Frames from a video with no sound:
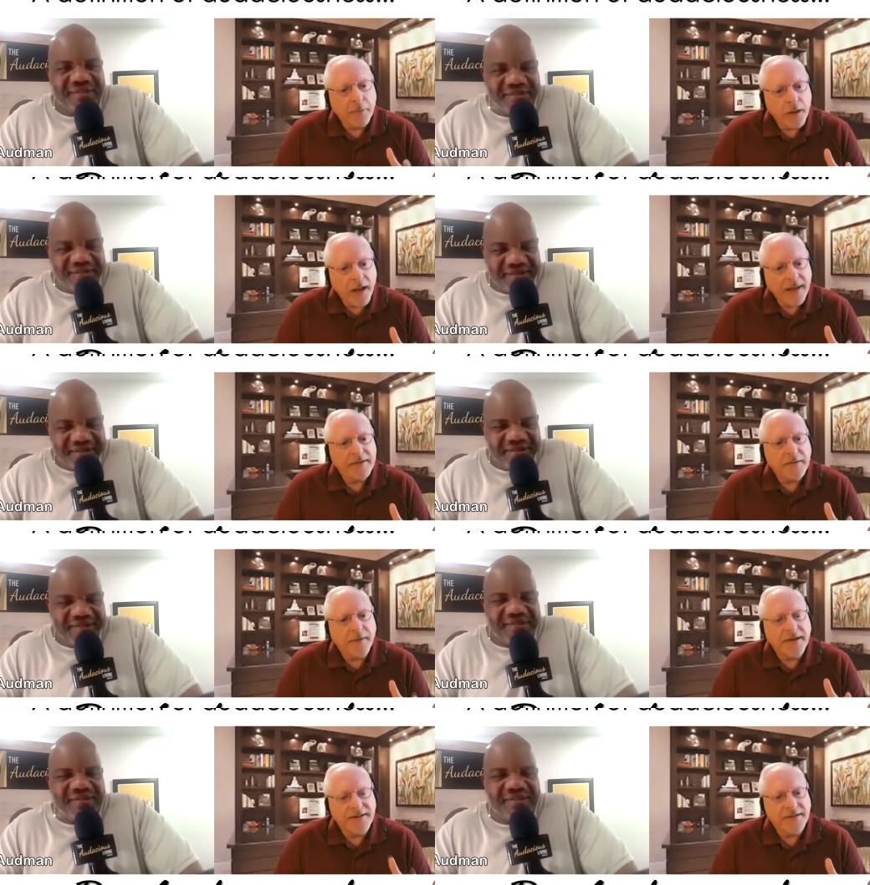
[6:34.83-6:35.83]
Speaker 1: apply it to
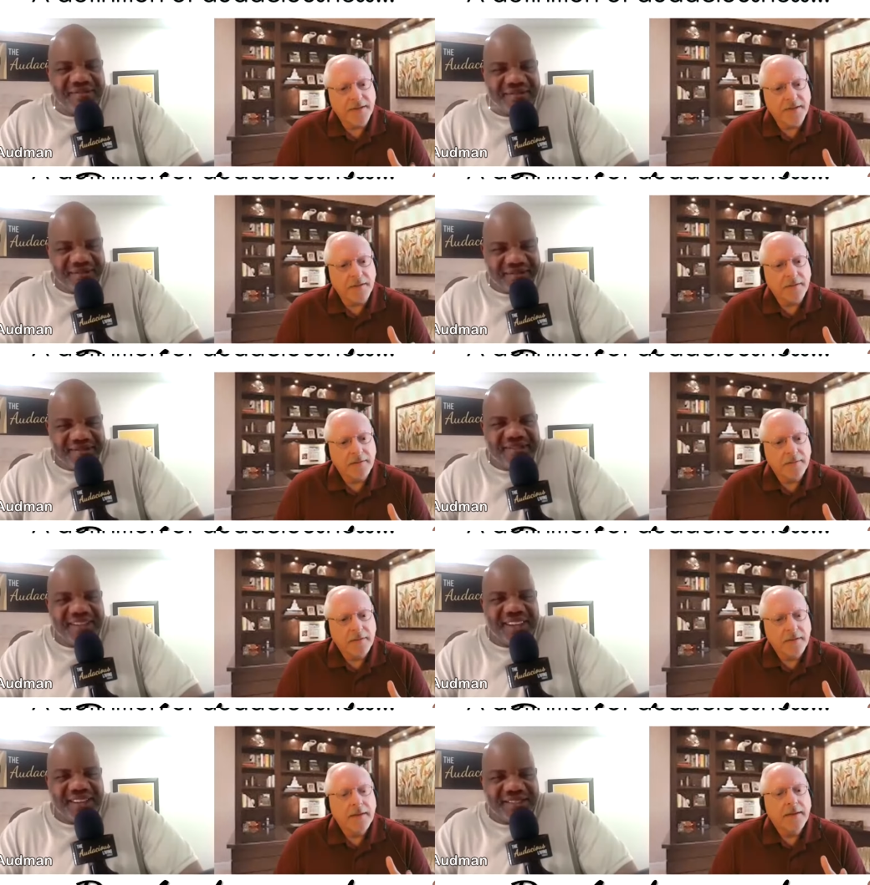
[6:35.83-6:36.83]
my zeal.
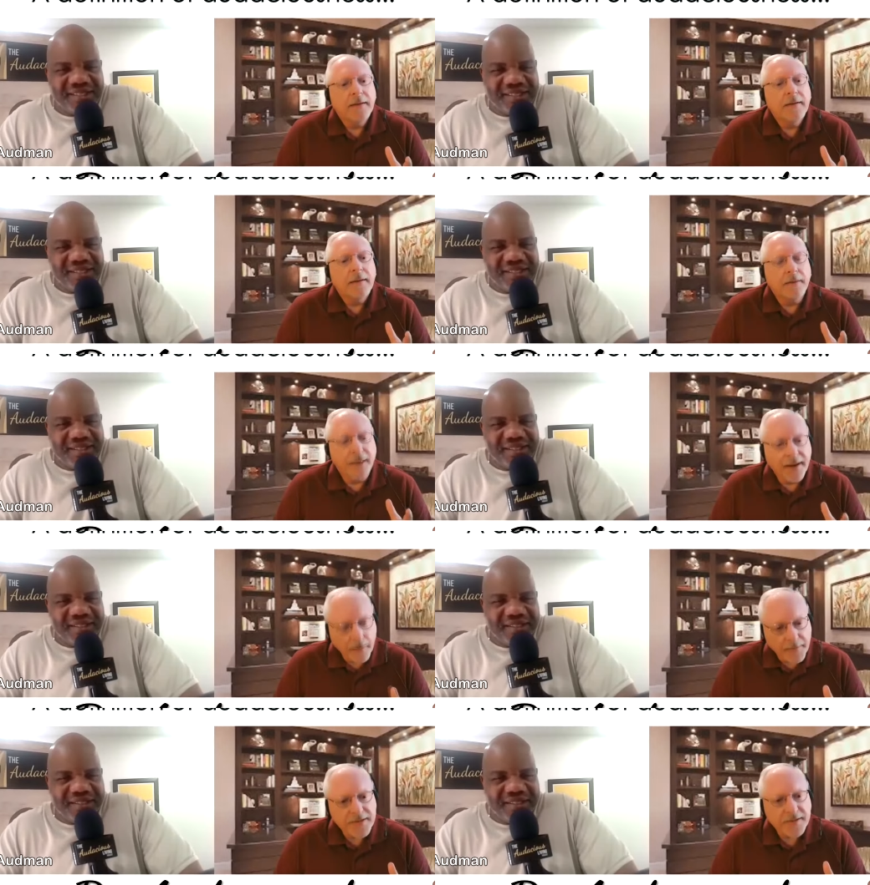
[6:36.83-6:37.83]
Yes. Then
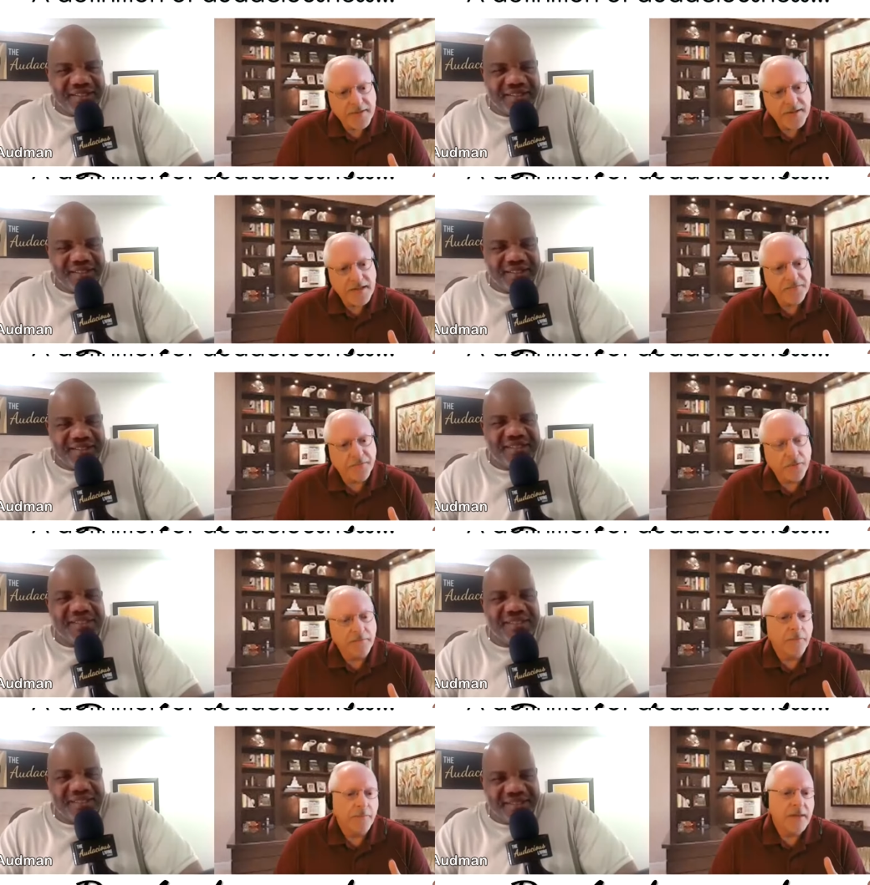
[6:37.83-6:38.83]
I'll be successful
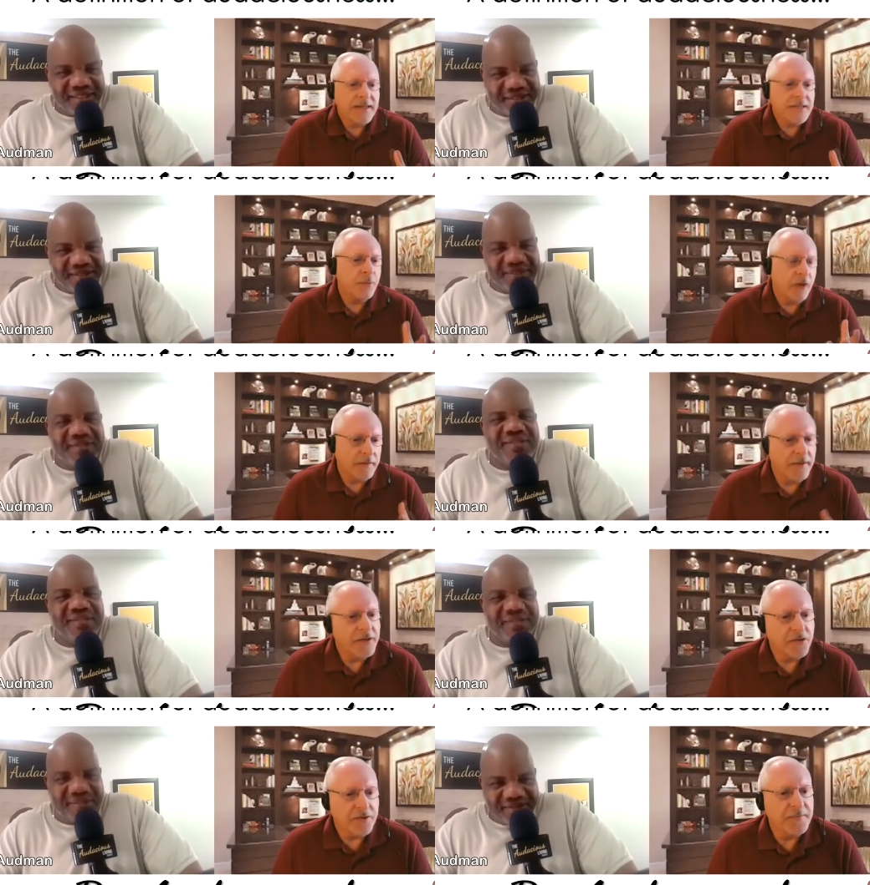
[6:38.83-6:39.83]
and for me that's what
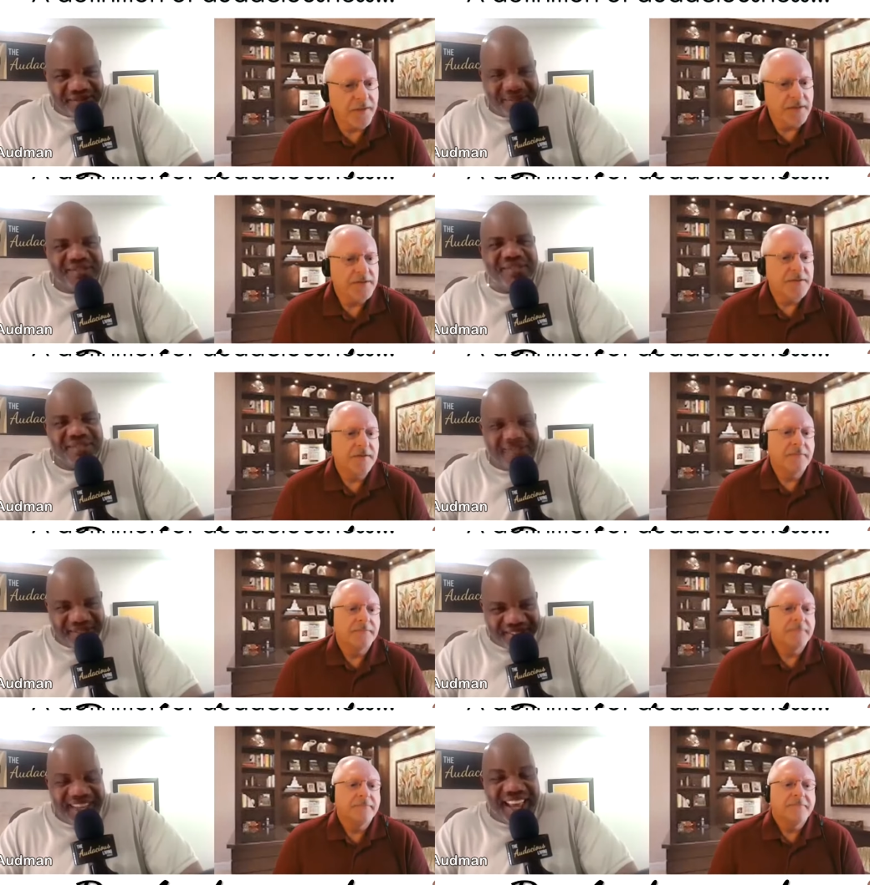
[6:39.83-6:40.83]
audacious means.
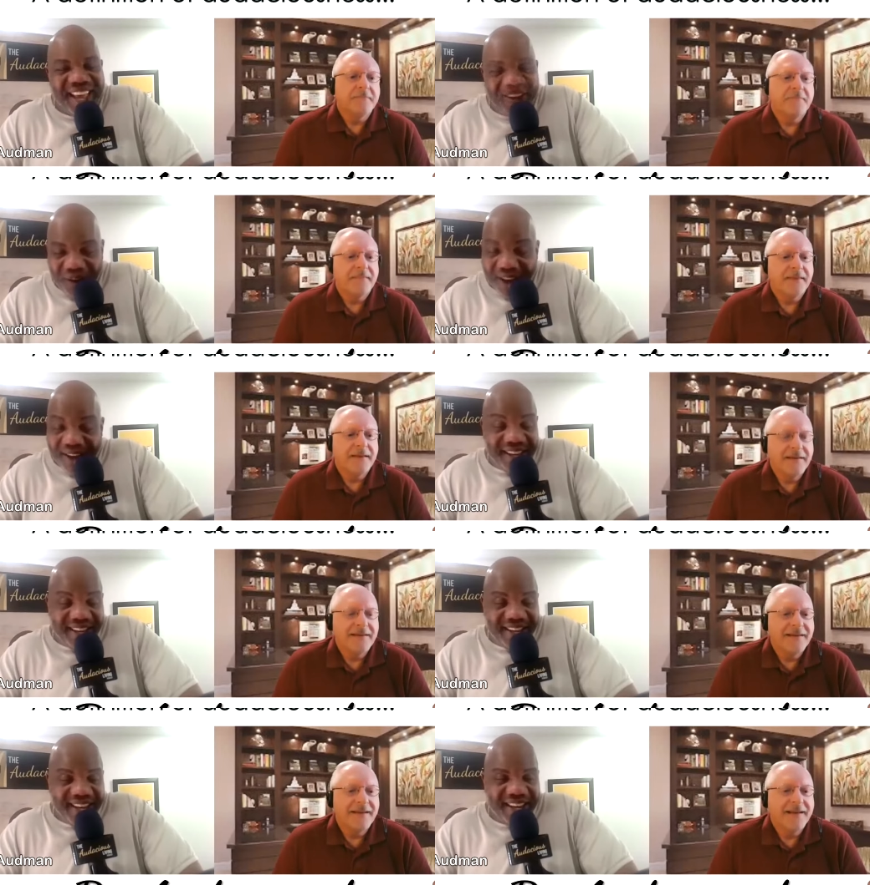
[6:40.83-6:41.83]
Speaker 2: Yeah, no, I,
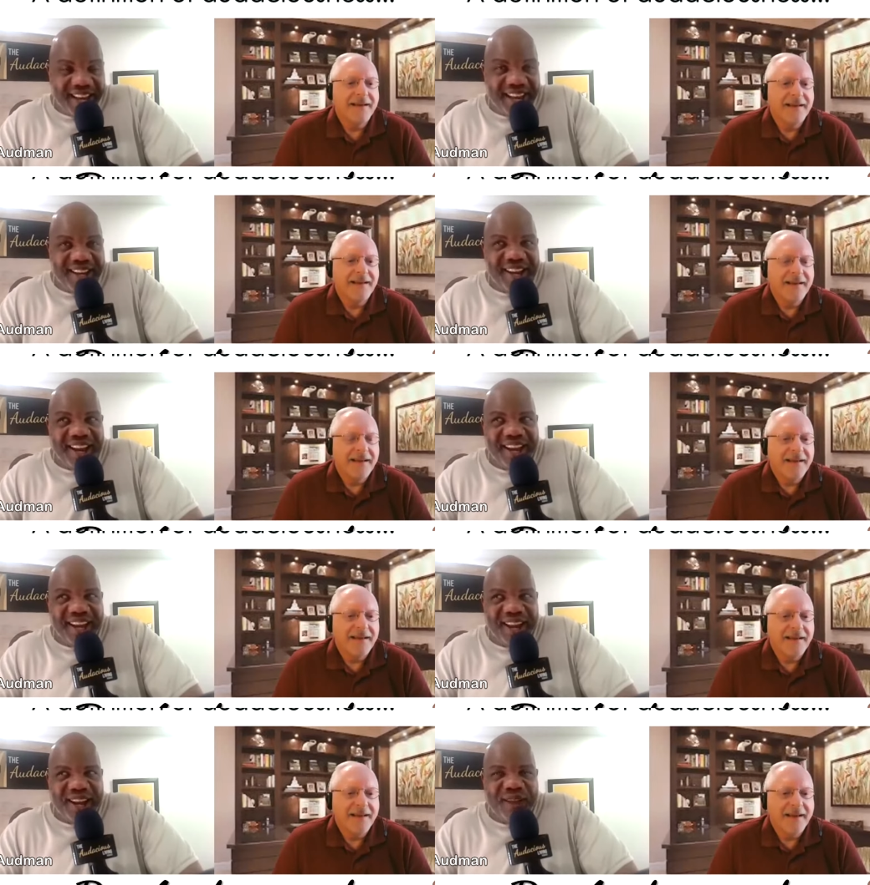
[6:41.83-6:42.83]
and,
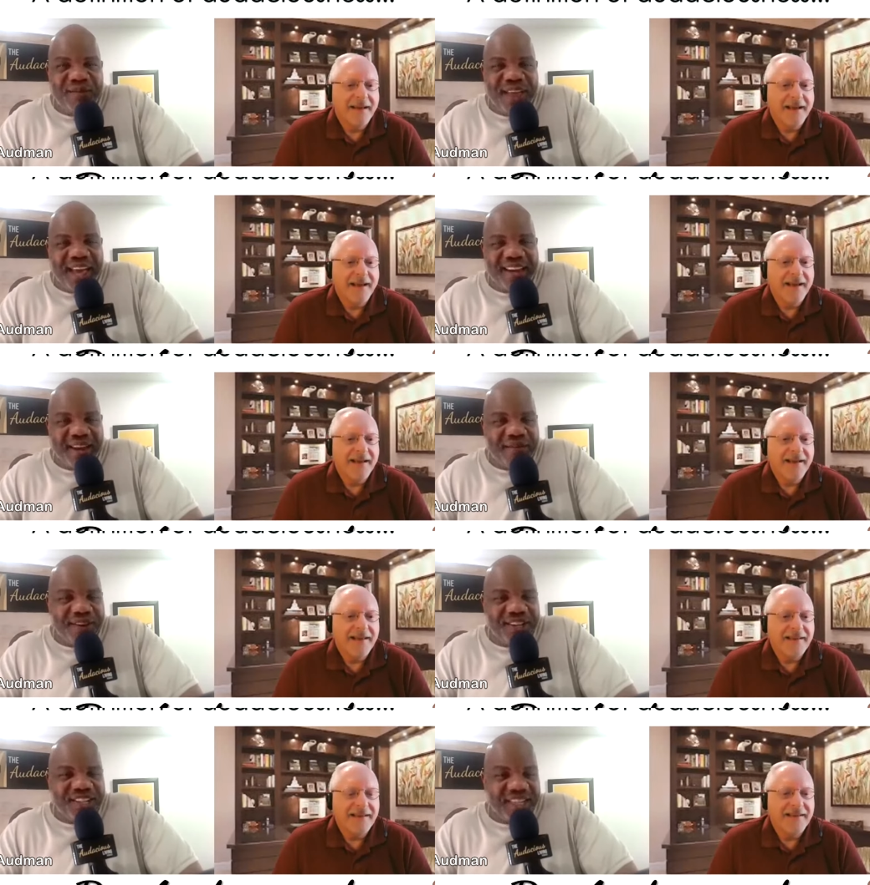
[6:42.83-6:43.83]
I, I love that
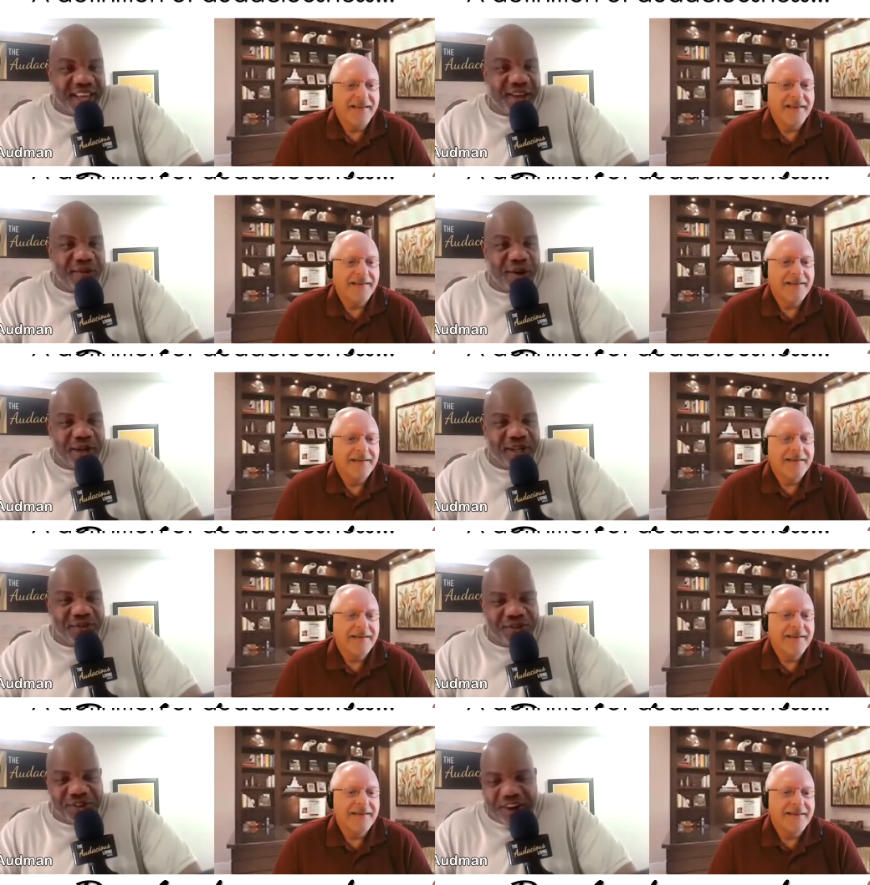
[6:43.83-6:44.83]
definition. Thank you very
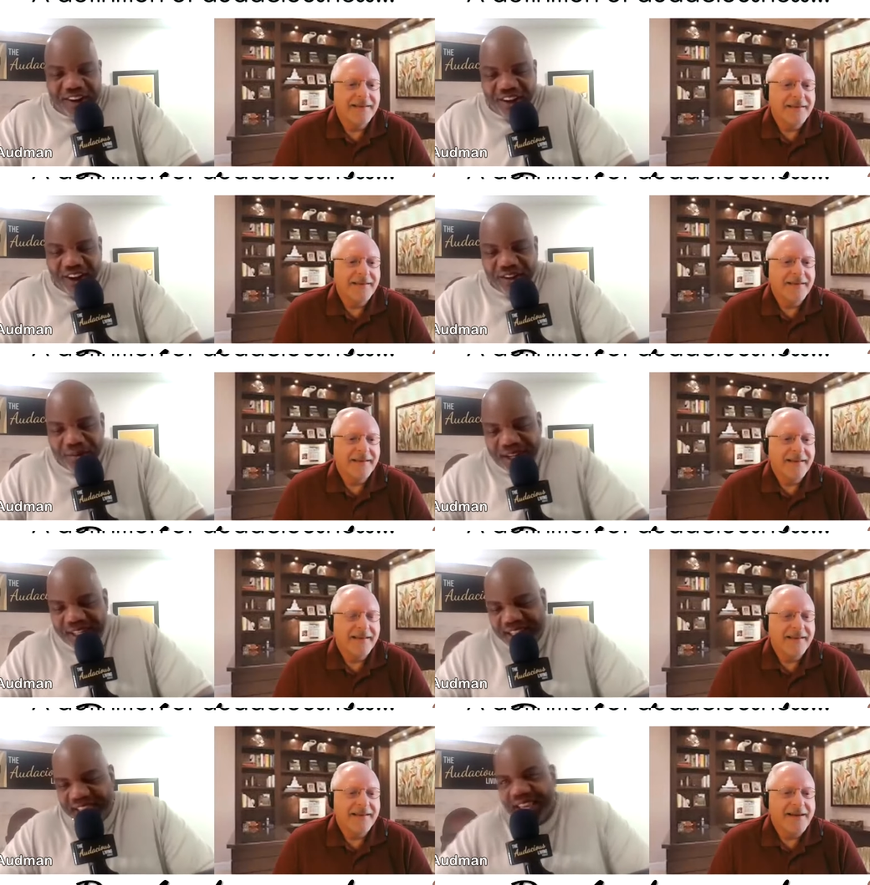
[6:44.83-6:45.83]
much for sharing, Doctor,
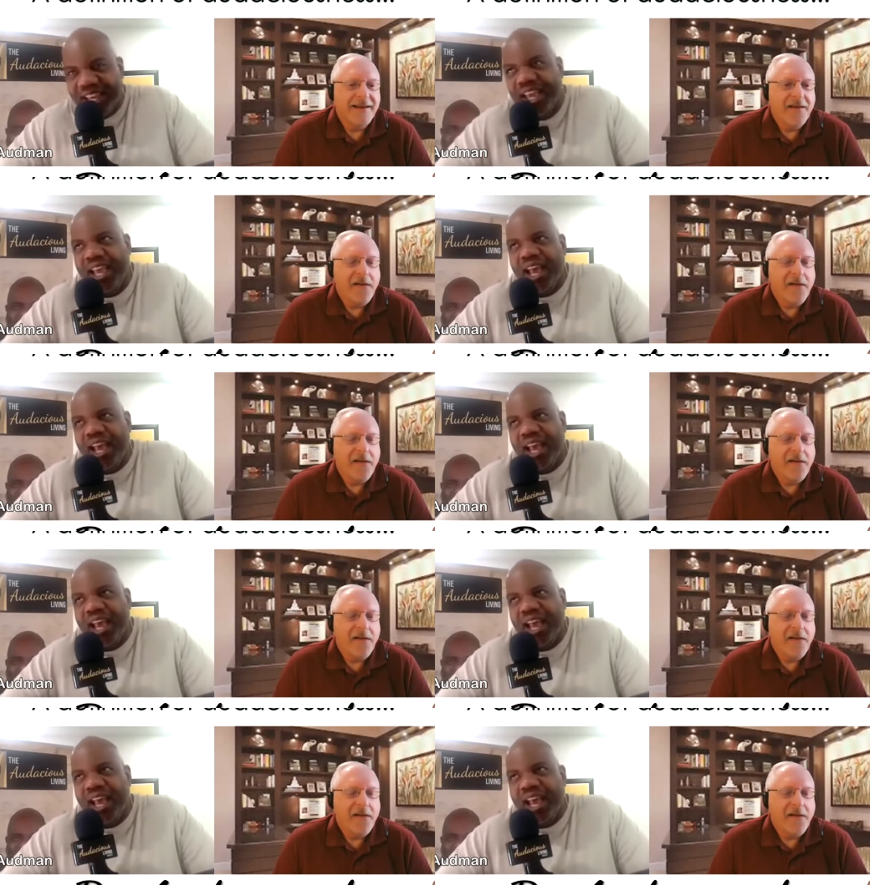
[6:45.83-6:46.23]
because I think